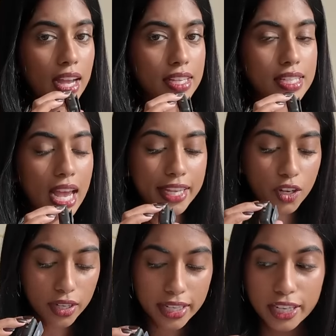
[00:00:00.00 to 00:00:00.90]
Guys, I
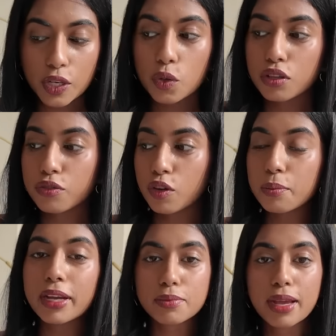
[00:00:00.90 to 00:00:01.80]
cannot include the full
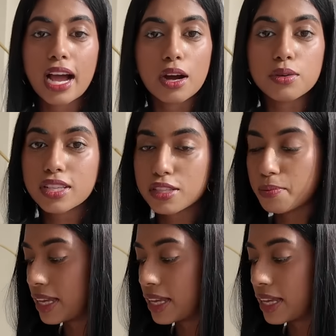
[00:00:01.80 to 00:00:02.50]
because my house is